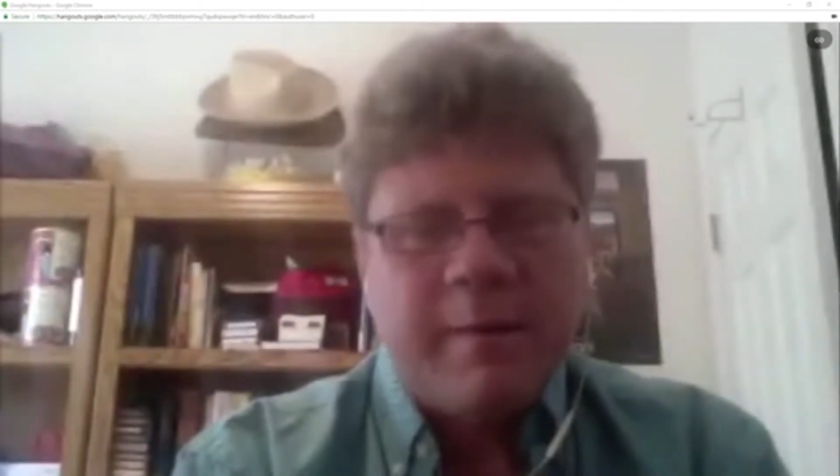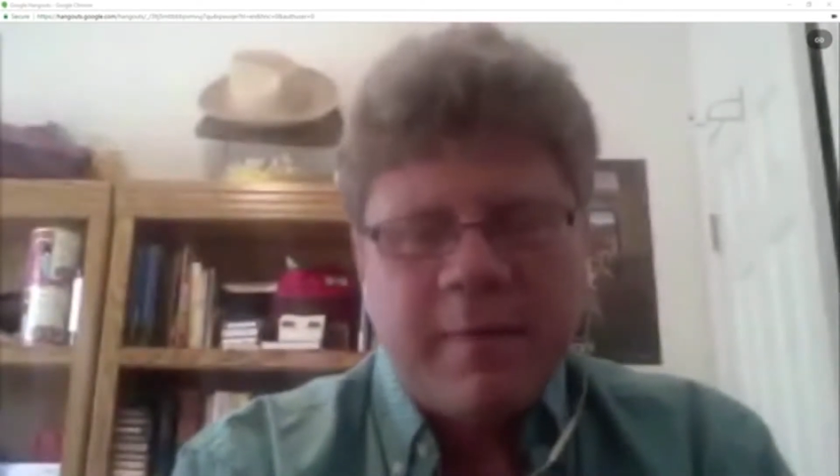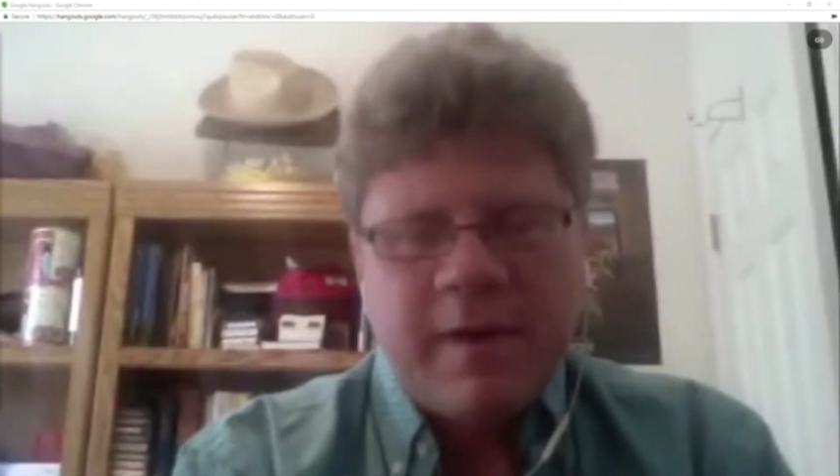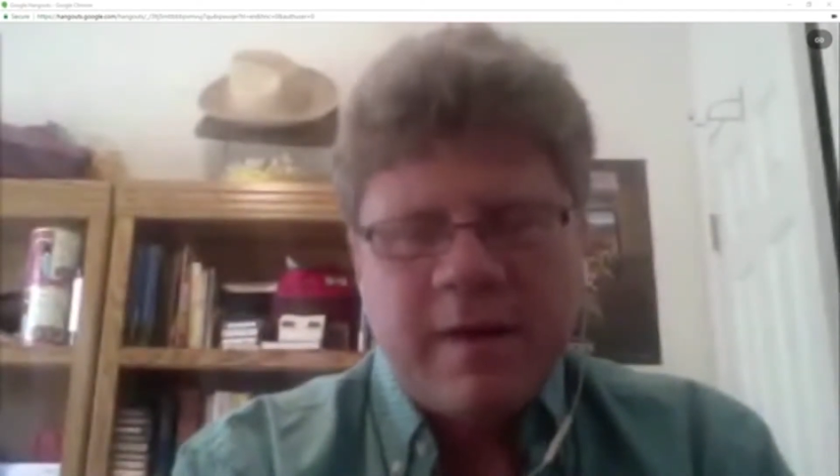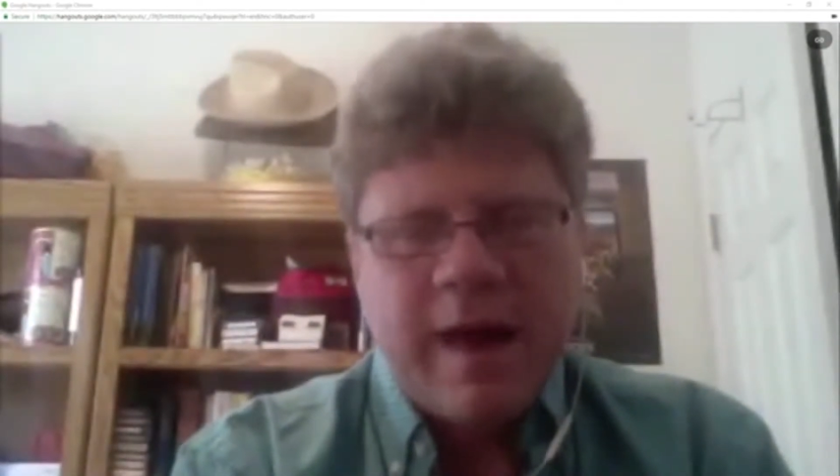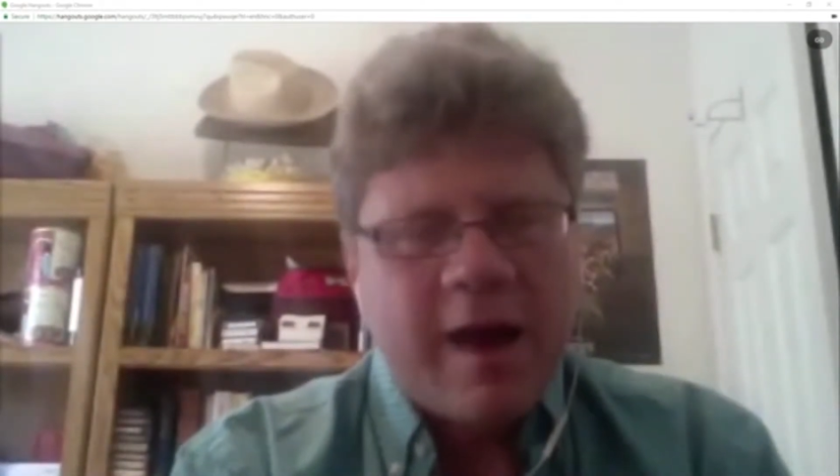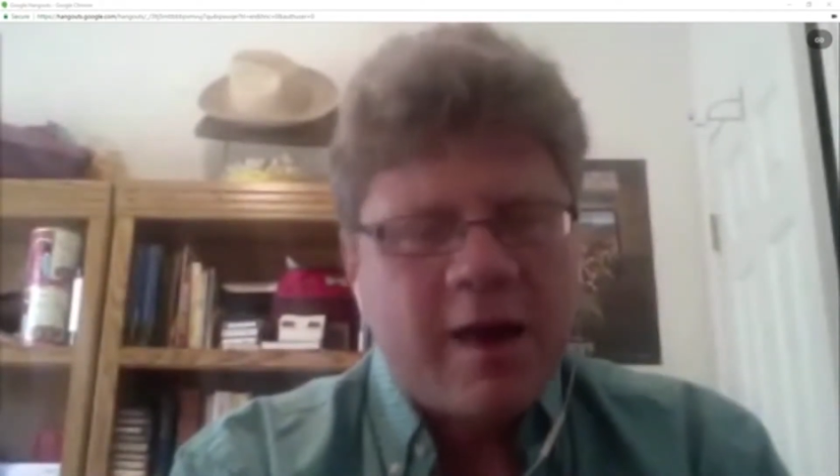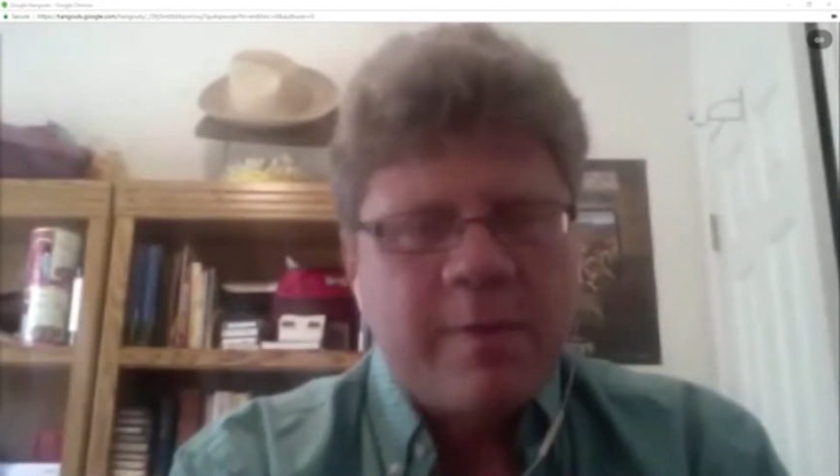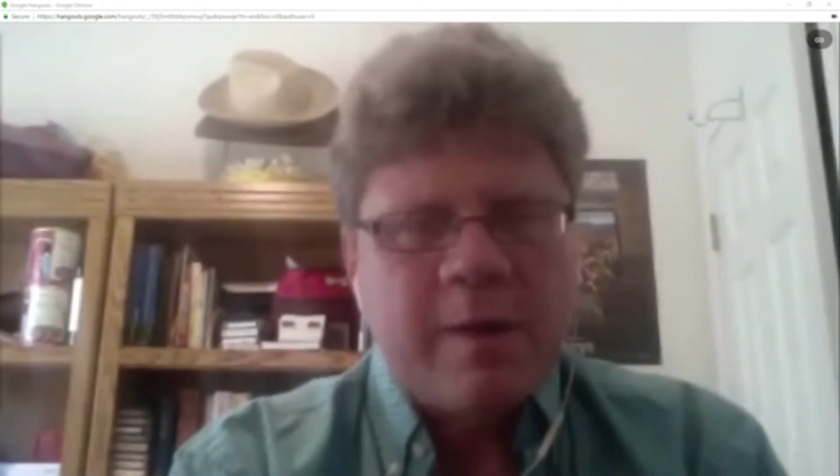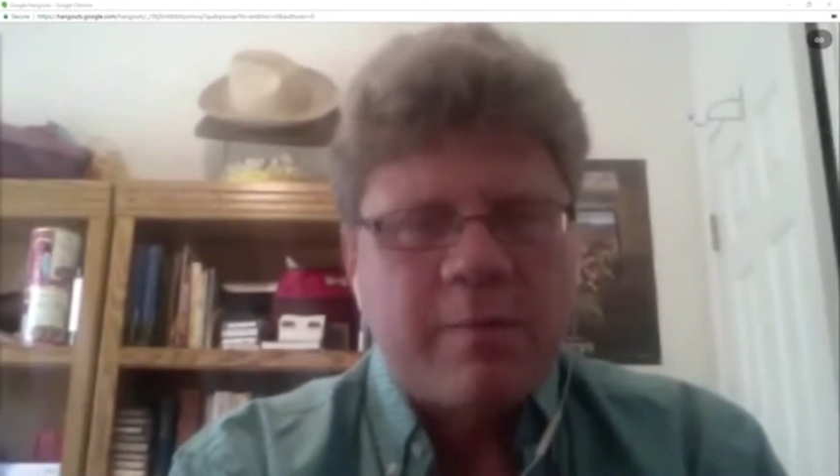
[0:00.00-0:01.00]
not going to
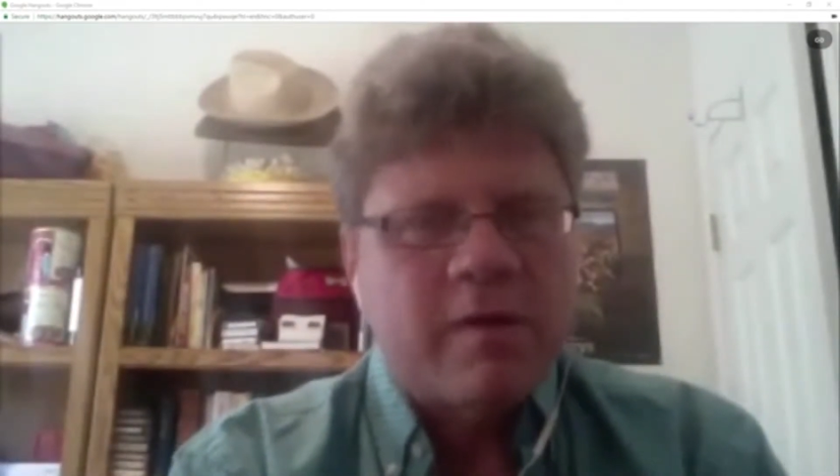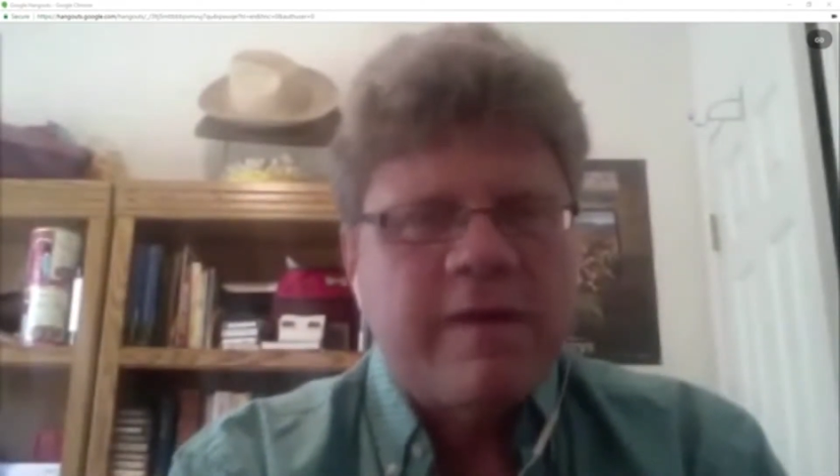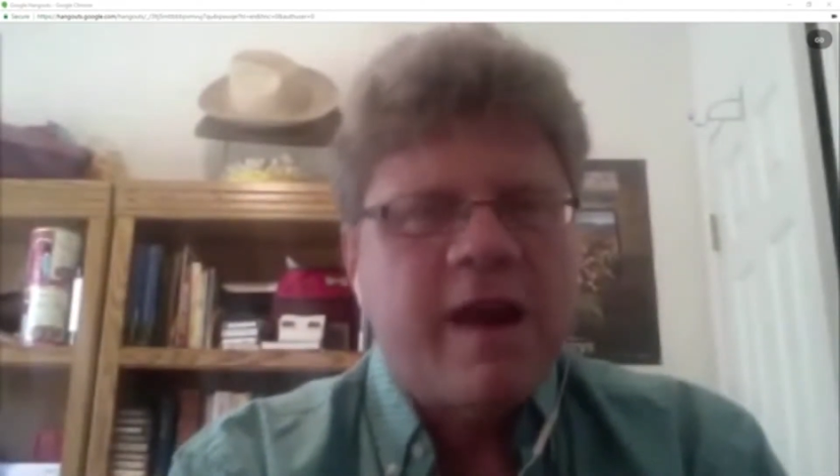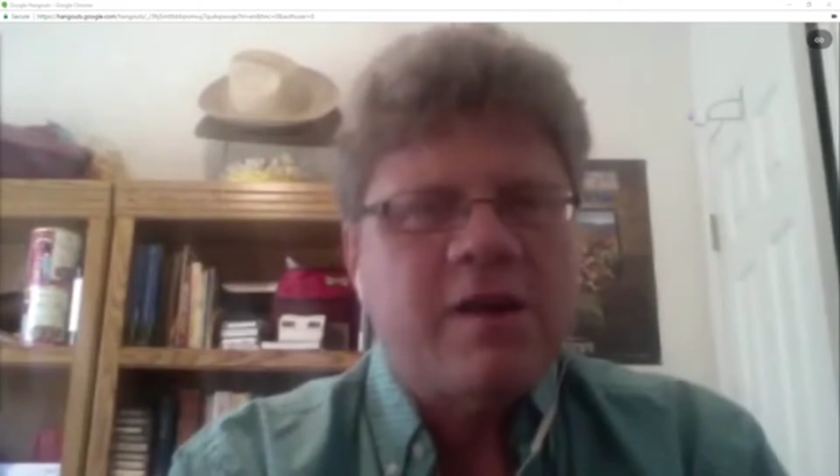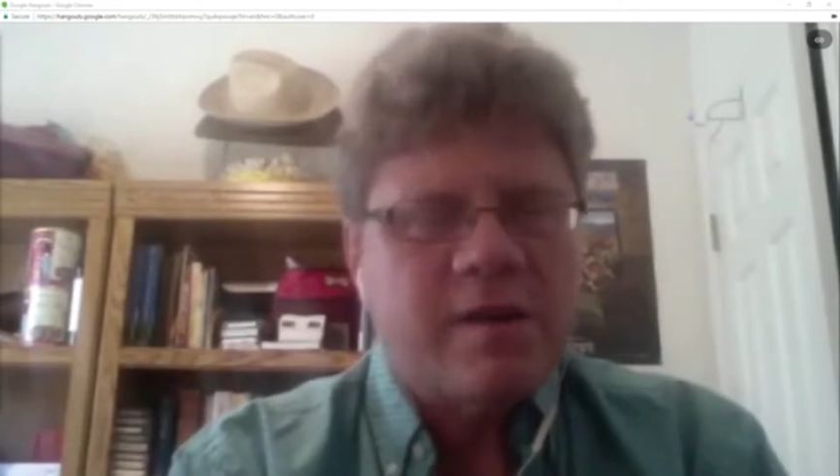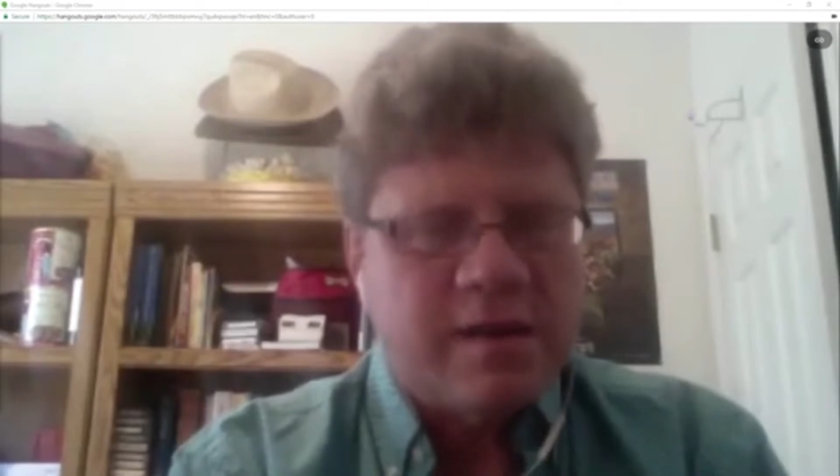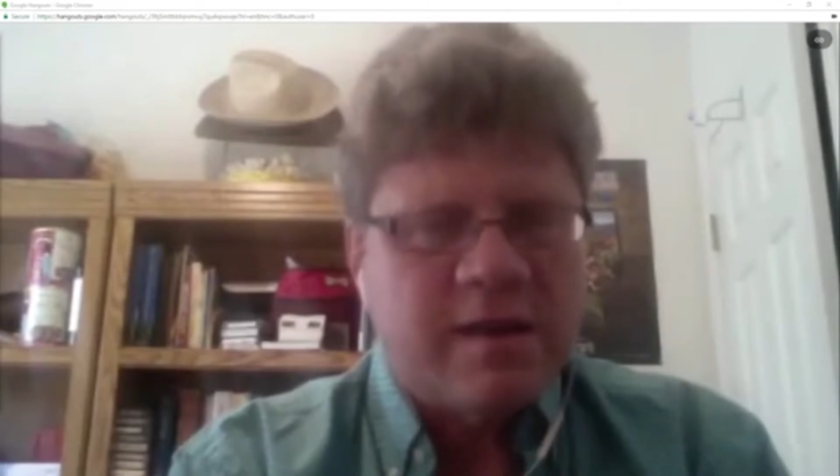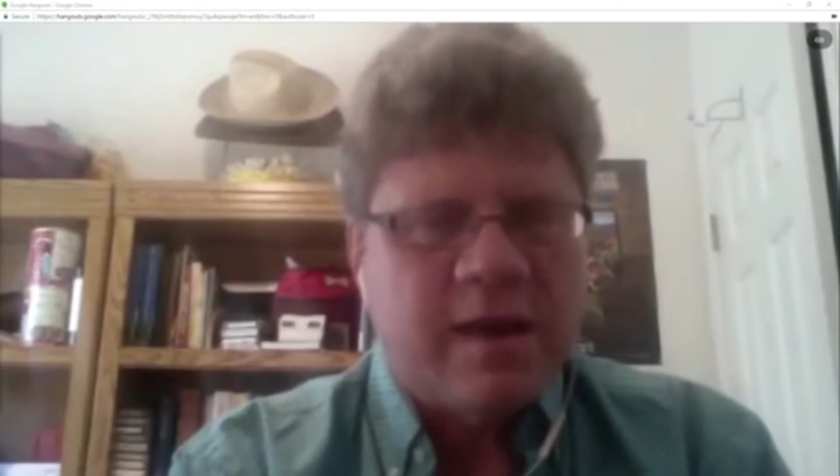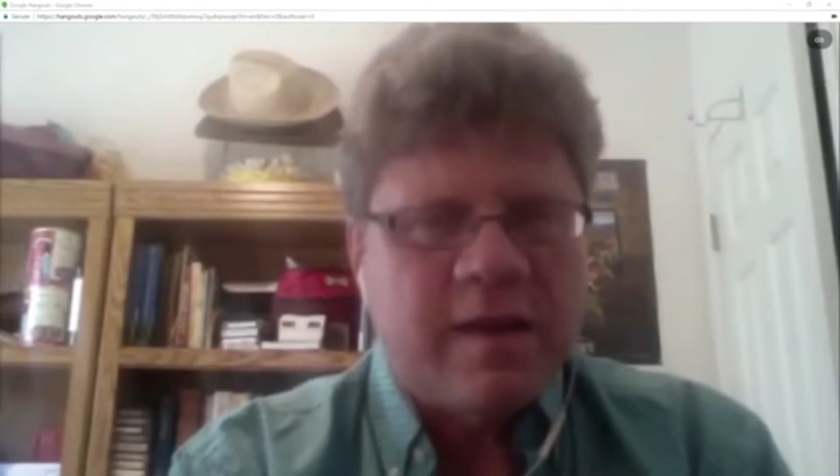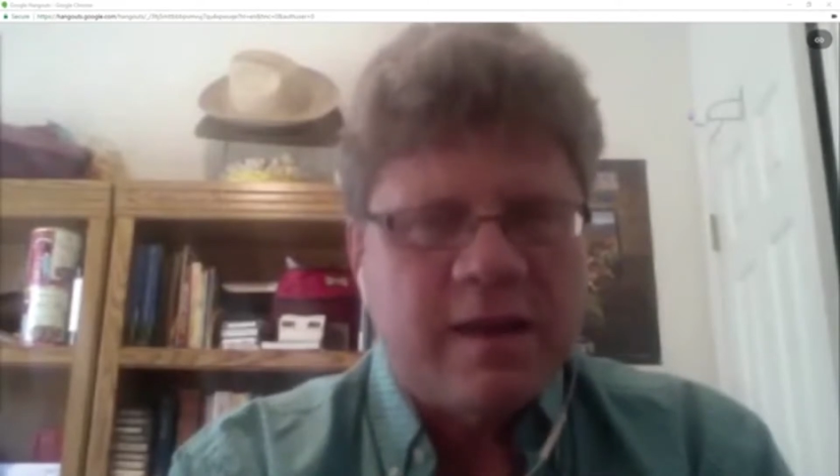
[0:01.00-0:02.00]
be a perfectionist on
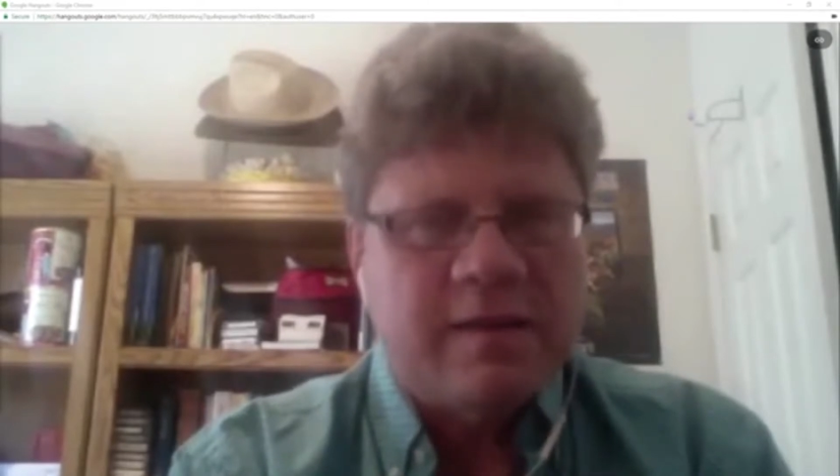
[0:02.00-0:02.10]
this,